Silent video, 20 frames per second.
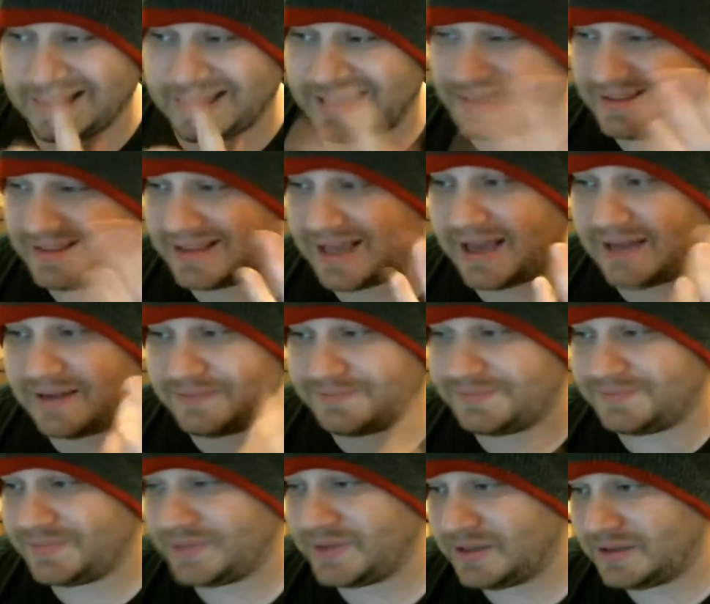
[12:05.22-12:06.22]
but
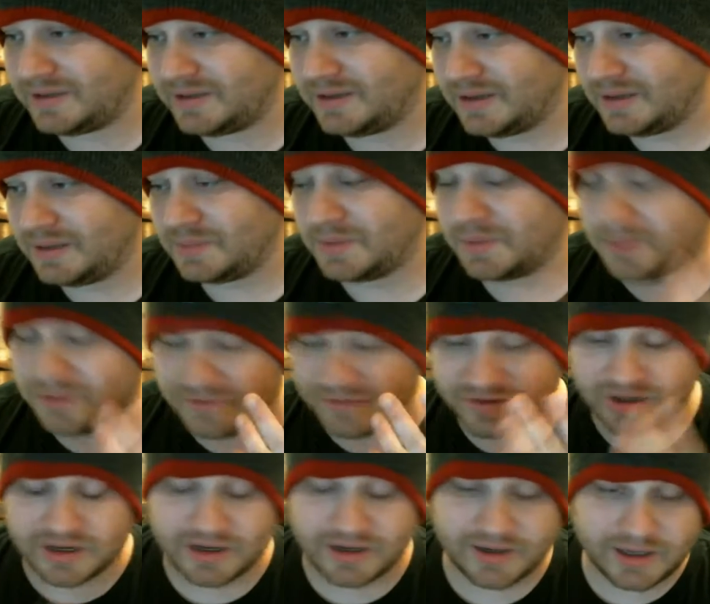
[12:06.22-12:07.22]
moving
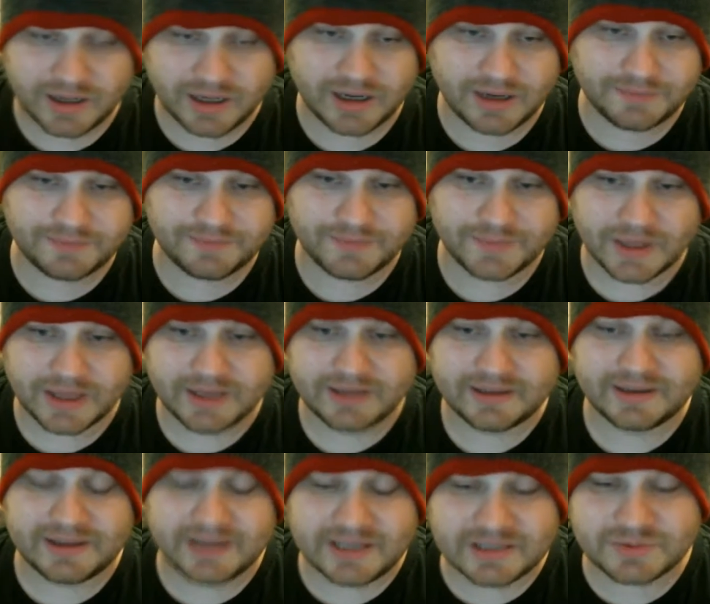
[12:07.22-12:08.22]
on.
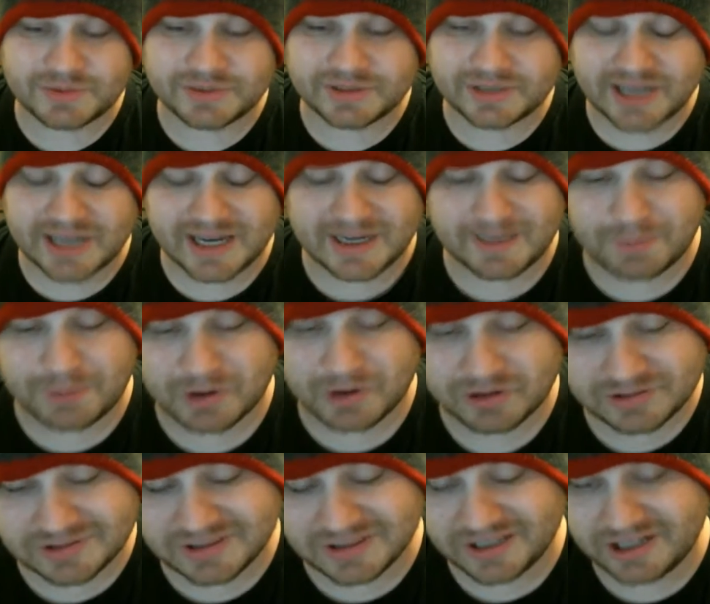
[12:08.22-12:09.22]
This one kind of
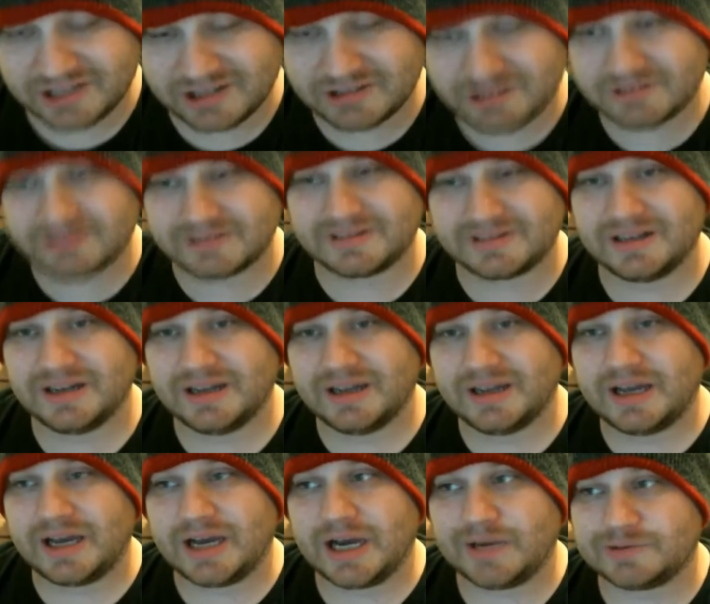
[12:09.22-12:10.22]
personally hurt.
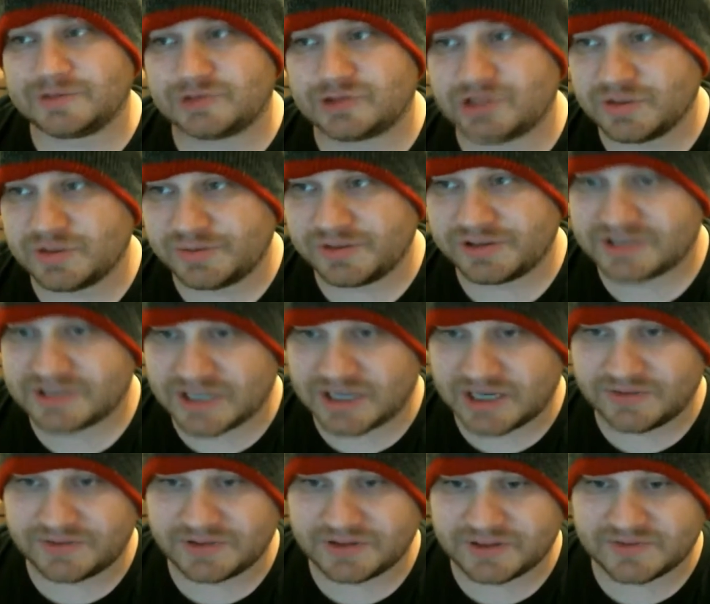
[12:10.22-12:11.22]
I was super
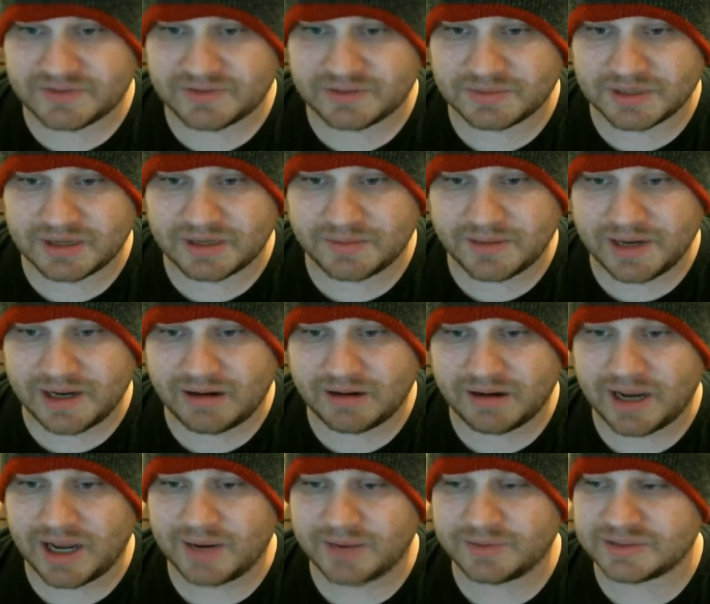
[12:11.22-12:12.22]
excited for this film to come out.
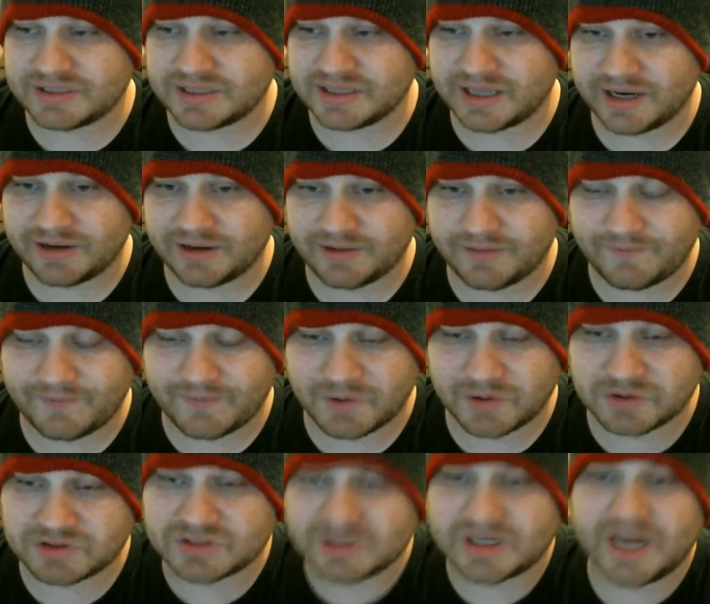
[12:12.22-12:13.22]
I was there the
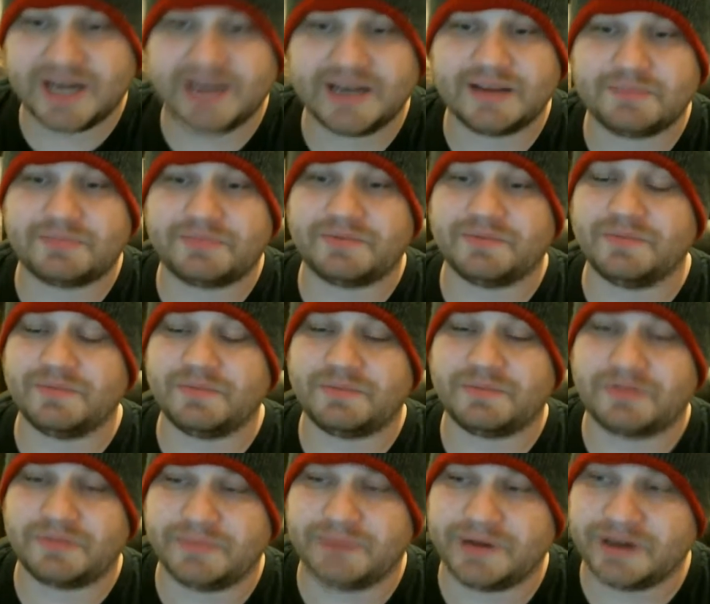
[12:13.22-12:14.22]
first night it
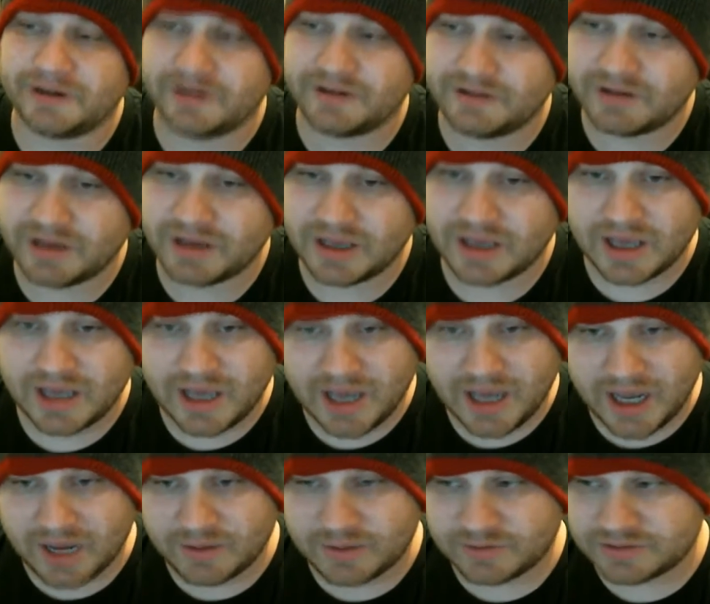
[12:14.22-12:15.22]
premiered.
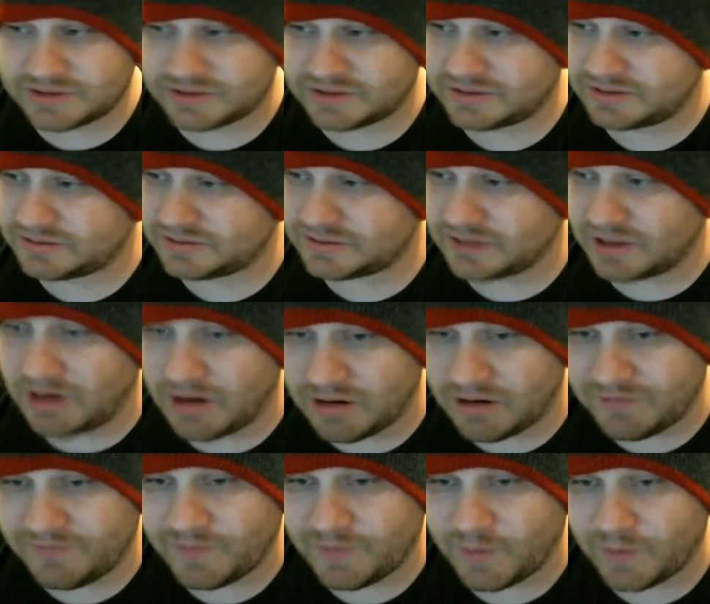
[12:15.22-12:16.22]
I was all
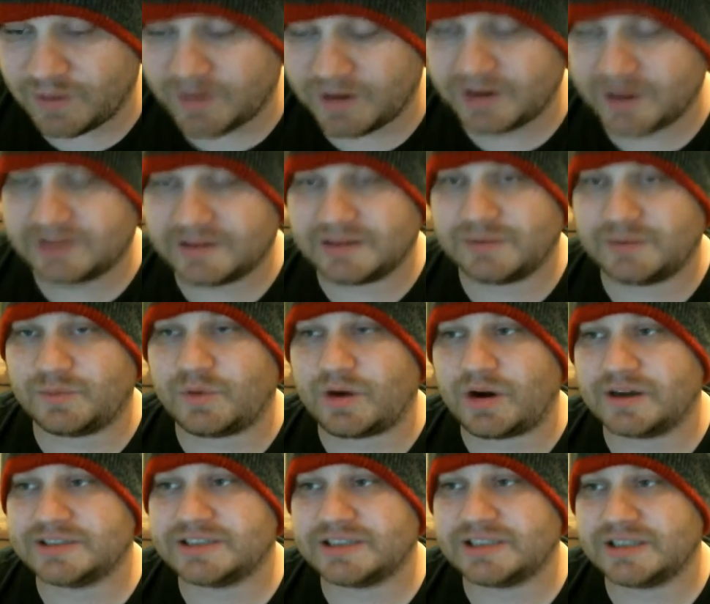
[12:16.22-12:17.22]
for it, and then
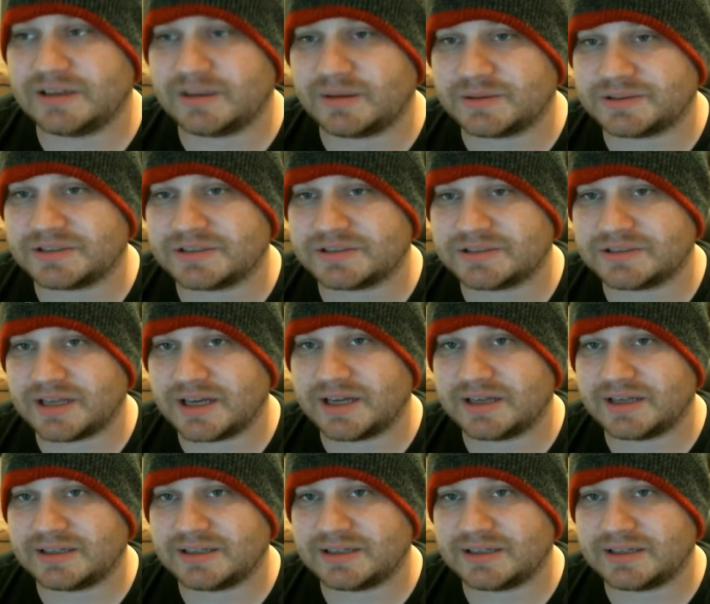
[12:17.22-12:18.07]
watching it, I was just like,